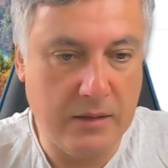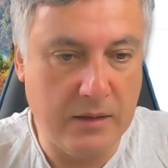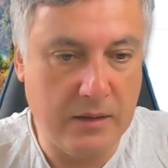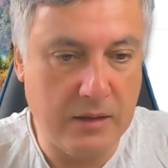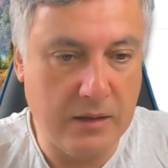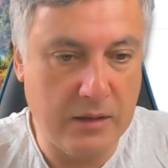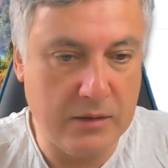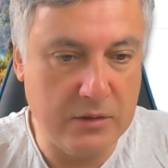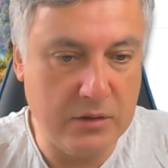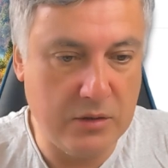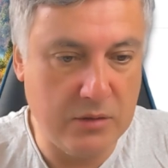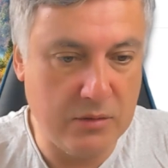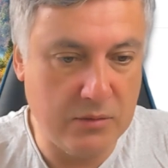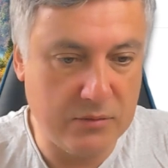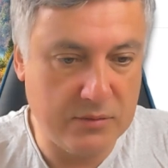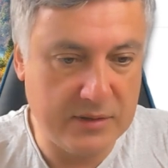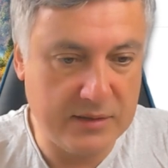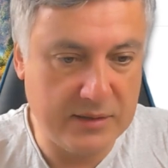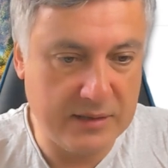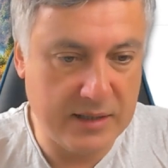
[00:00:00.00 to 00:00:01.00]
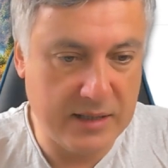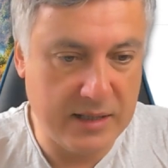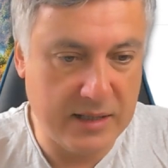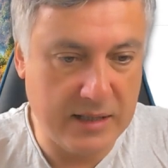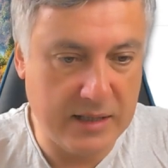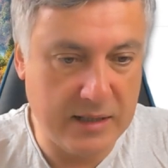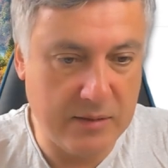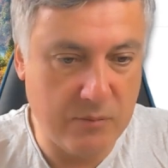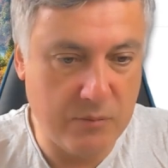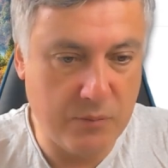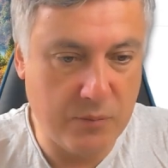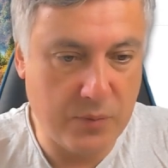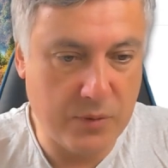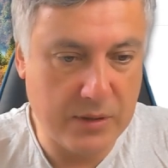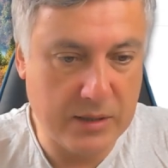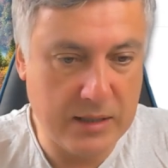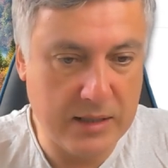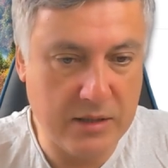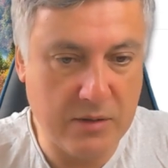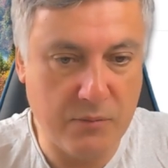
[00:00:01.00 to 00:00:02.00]
and you'll see,
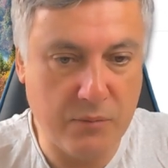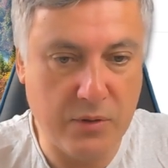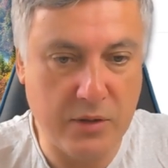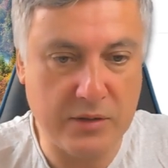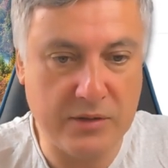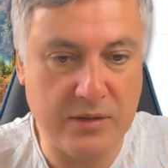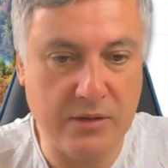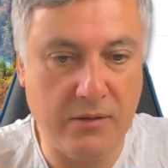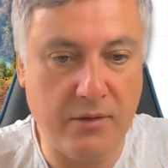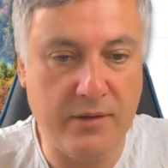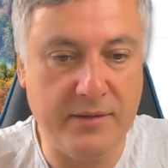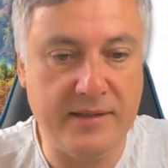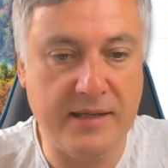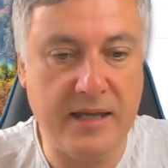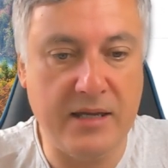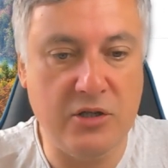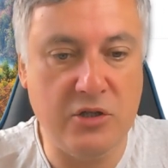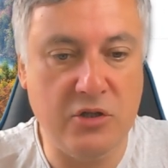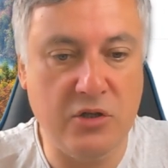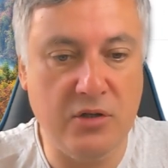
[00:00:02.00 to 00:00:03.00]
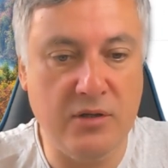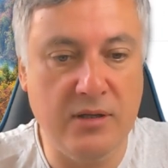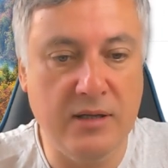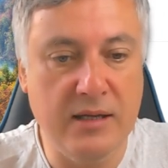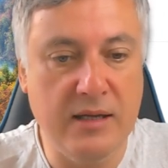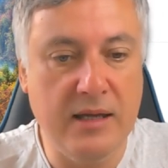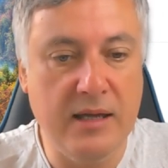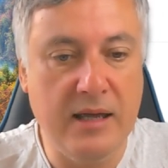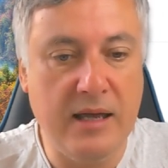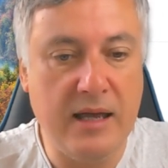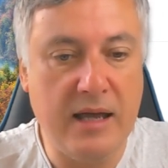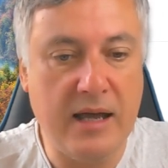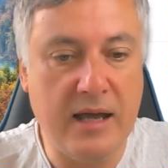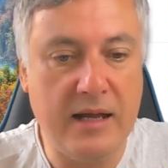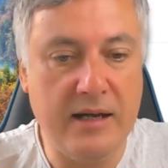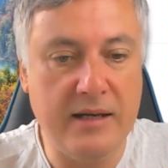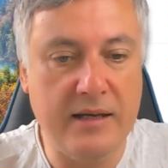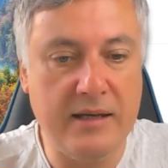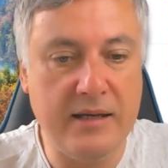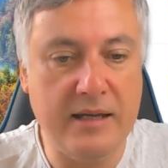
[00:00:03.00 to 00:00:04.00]
click on personalization,
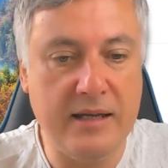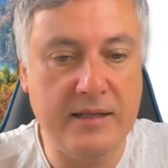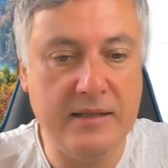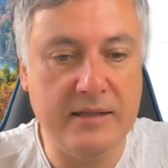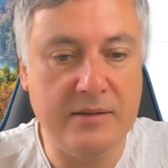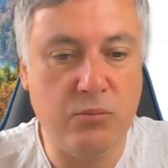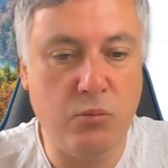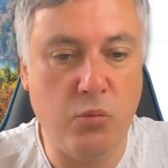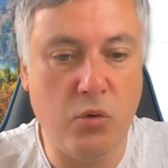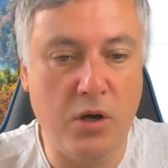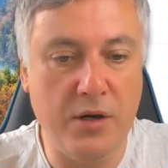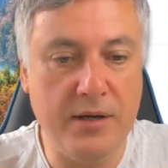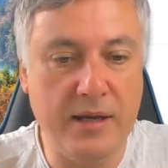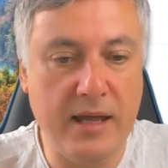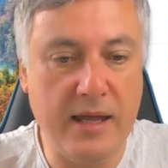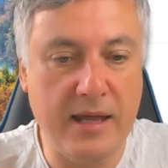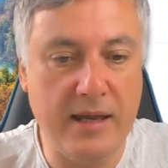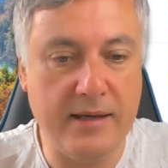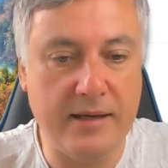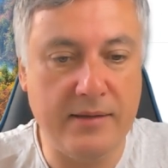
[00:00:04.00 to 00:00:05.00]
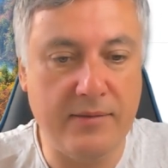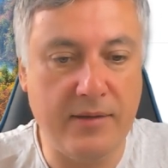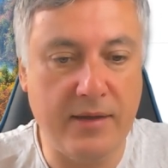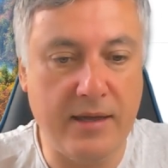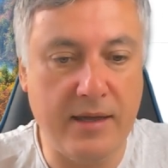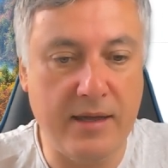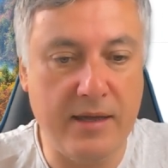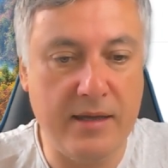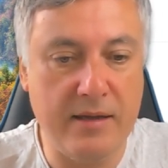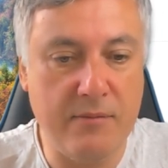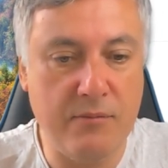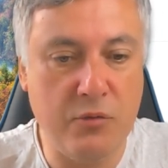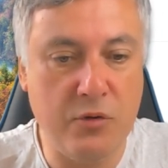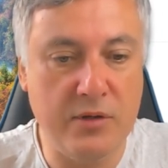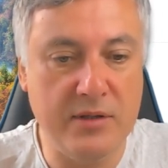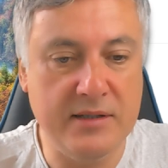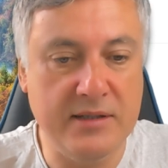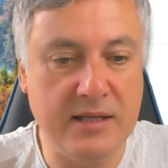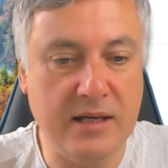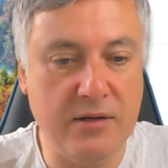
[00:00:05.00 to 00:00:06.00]
and it's one header there, but
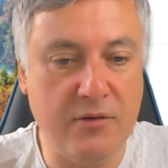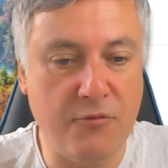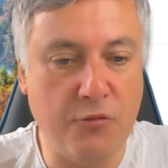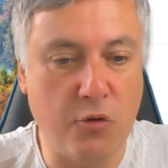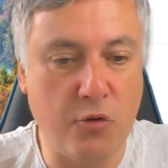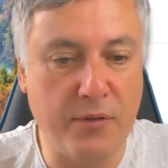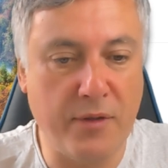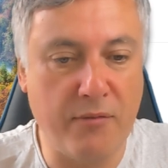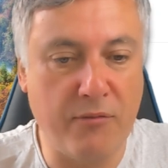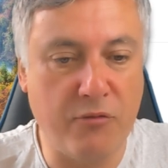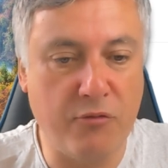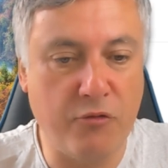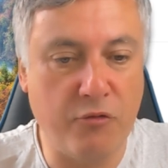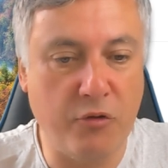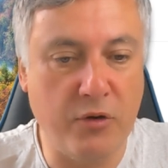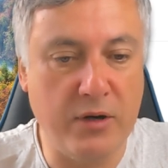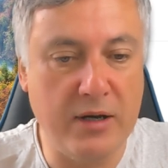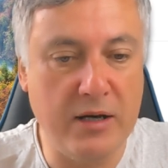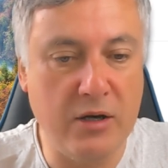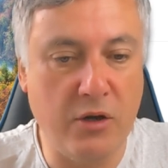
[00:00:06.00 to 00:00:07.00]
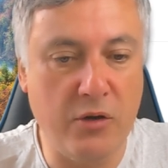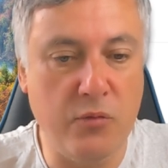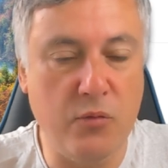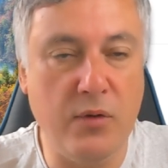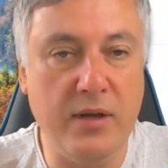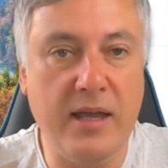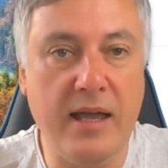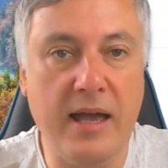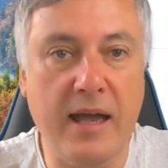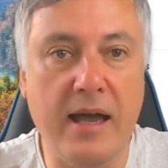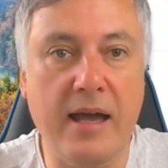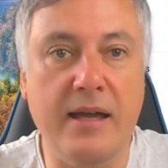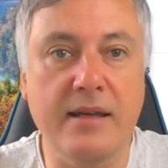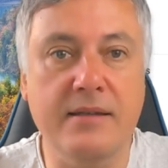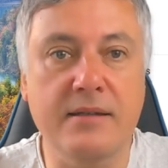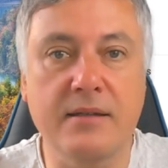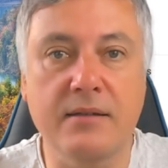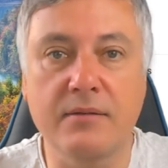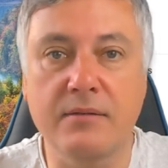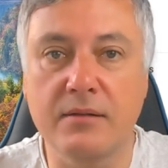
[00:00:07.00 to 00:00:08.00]
instead of all them three like we had,
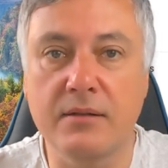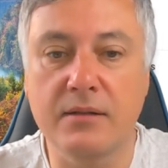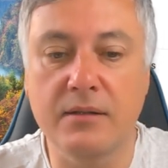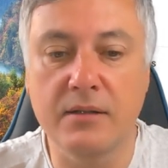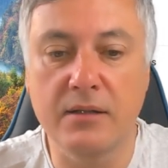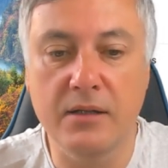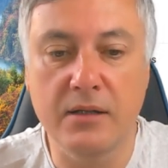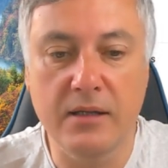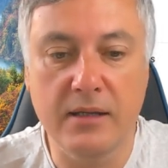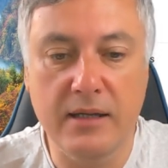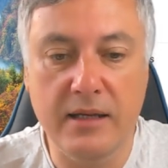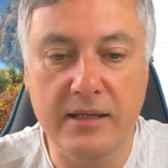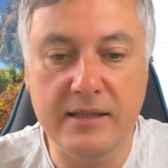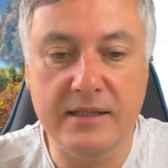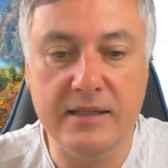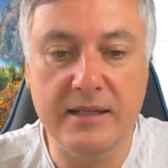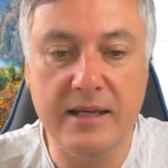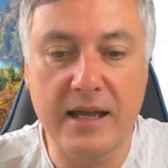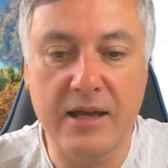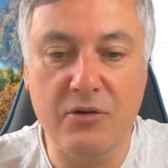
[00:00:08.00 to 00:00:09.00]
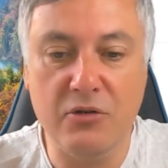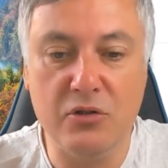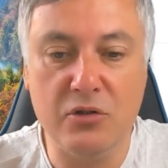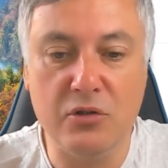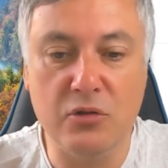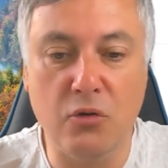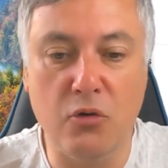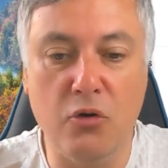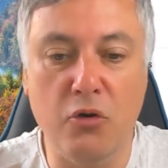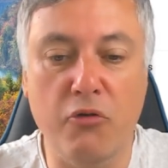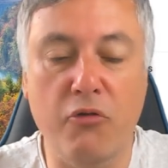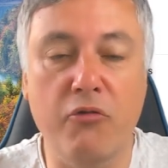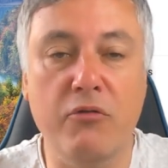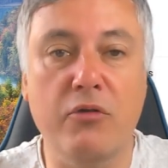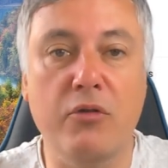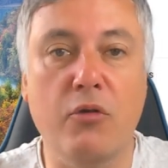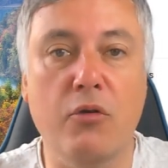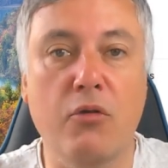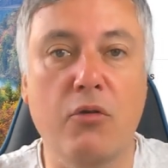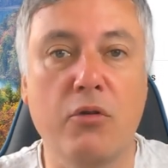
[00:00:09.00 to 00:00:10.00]
it's now just
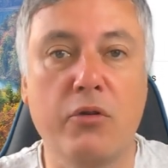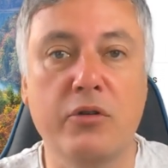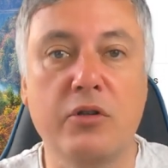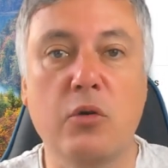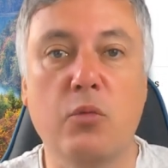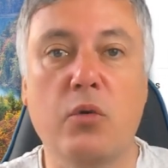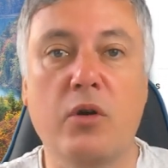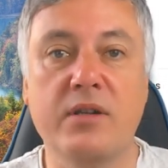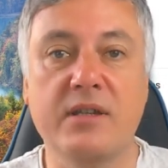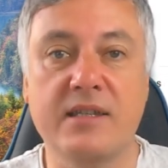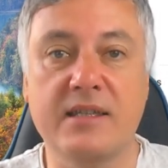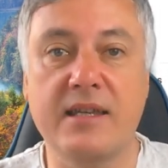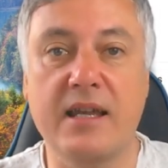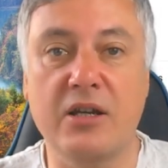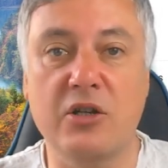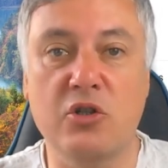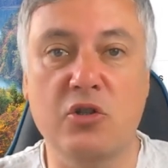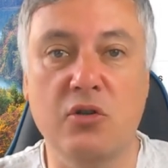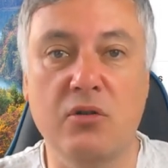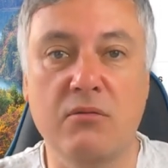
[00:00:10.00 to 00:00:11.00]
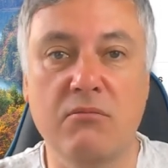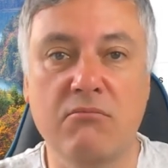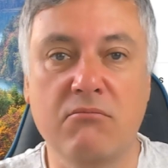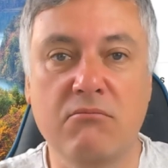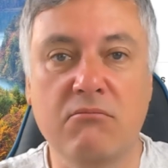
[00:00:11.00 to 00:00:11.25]
all under one section,